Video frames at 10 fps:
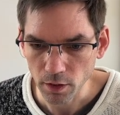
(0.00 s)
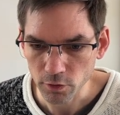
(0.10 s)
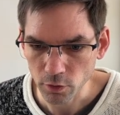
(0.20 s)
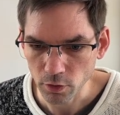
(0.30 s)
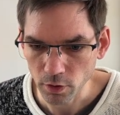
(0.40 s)

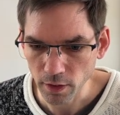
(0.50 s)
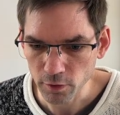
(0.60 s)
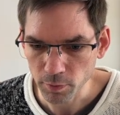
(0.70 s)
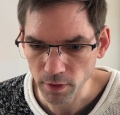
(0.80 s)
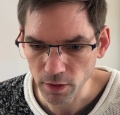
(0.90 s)
So
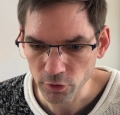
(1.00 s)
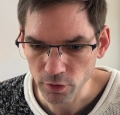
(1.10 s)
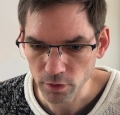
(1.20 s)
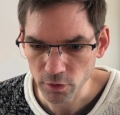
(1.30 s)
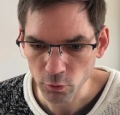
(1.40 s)

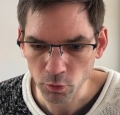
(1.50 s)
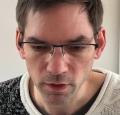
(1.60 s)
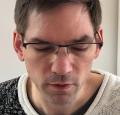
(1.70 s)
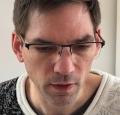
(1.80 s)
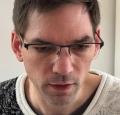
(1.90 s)
exploration,
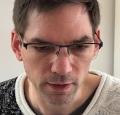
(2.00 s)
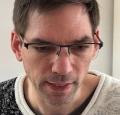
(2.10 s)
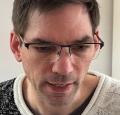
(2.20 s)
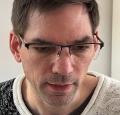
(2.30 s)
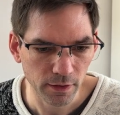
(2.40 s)
storytelling,
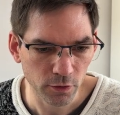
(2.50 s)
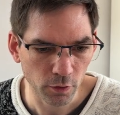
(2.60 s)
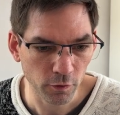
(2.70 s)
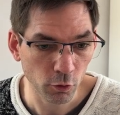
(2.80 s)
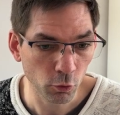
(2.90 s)
yeah. So
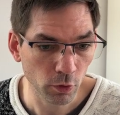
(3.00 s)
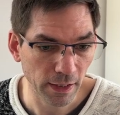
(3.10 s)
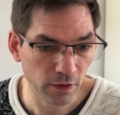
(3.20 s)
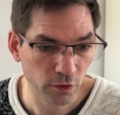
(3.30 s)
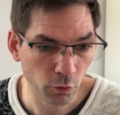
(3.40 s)
if you
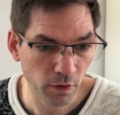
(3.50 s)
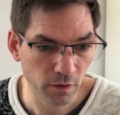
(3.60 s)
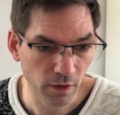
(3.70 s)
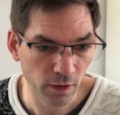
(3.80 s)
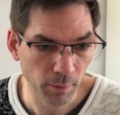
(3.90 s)
like
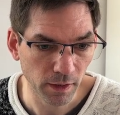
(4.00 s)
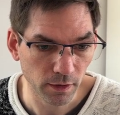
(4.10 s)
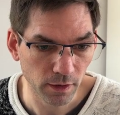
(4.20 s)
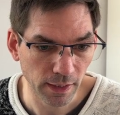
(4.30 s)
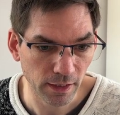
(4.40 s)
storytelling, you might
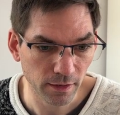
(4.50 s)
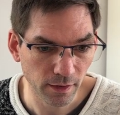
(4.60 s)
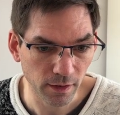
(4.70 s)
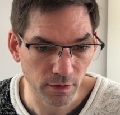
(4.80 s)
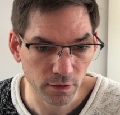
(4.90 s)
like
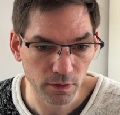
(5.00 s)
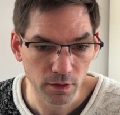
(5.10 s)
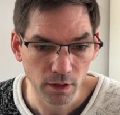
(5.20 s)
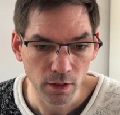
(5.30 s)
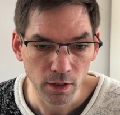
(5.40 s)

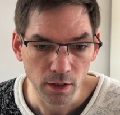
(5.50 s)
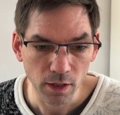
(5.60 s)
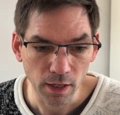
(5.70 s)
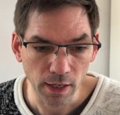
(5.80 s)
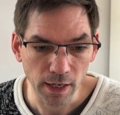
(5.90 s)
this.
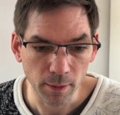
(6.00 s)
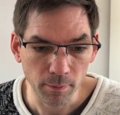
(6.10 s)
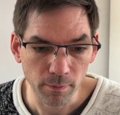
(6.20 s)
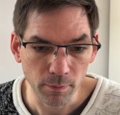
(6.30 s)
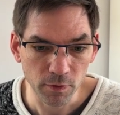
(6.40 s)

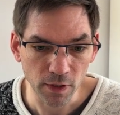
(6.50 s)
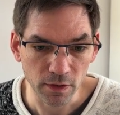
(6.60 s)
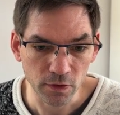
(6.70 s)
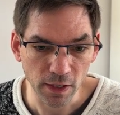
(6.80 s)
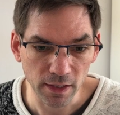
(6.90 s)
Set
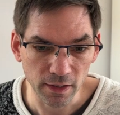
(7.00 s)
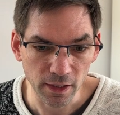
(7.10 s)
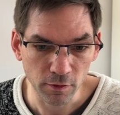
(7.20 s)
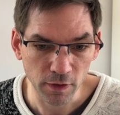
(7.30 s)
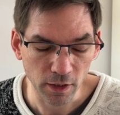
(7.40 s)
in
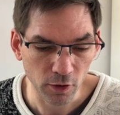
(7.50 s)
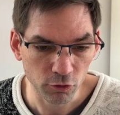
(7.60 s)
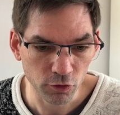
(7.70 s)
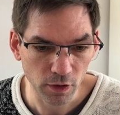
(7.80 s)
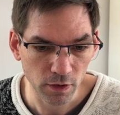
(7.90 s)
Scandinavian
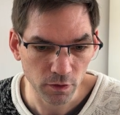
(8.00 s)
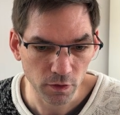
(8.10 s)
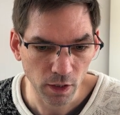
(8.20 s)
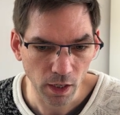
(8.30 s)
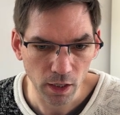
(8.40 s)

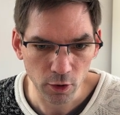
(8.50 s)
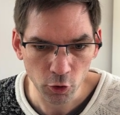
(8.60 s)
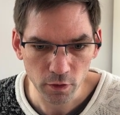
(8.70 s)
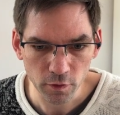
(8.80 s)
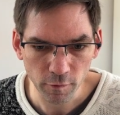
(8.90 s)
countries. It
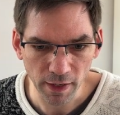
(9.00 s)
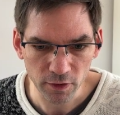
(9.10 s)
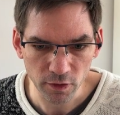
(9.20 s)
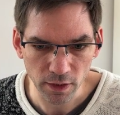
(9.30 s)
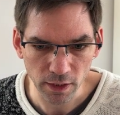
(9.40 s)
looks
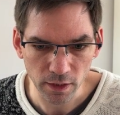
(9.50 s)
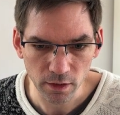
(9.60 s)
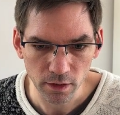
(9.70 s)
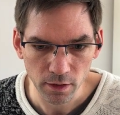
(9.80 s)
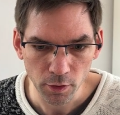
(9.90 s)
fascinating.